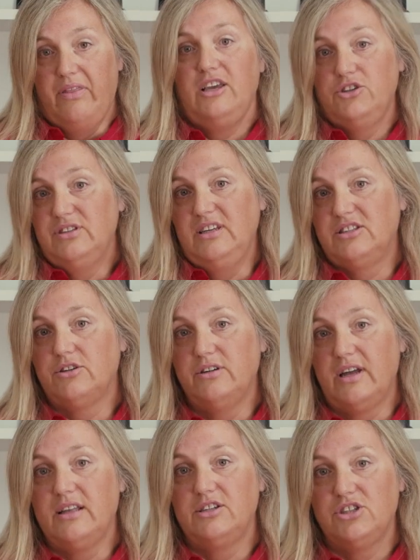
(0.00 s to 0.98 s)
and that you should need to
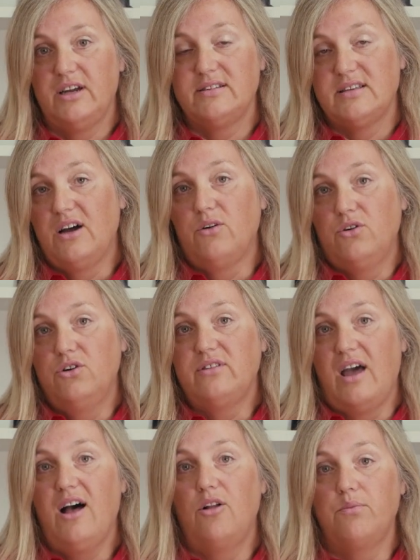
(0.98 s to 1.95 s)
go and get it checked out
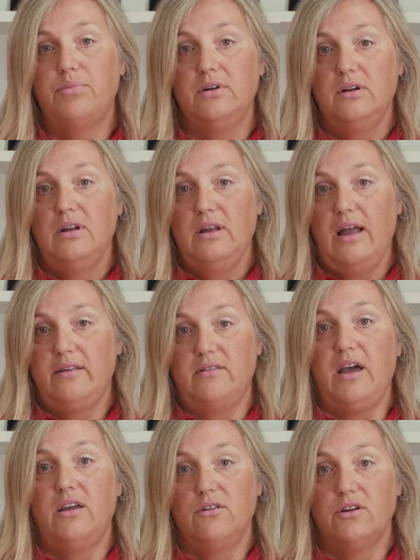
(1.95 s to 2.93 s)
could help
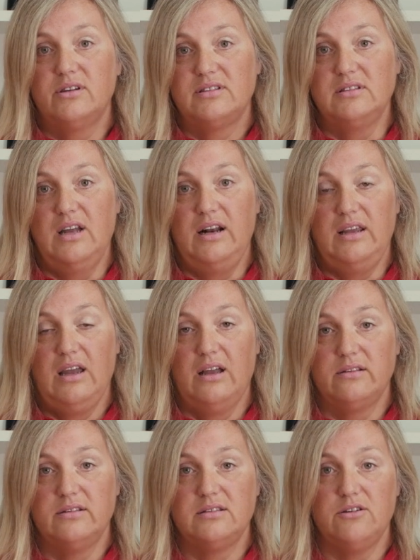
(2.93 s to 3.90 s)
diagnose an early
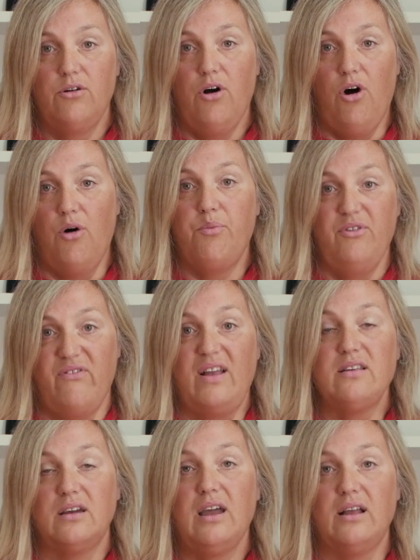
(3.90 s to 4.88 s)
cancer or
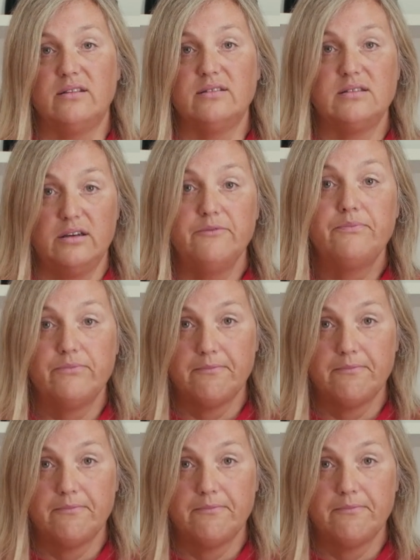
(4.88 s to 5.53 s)
prevent a cancer.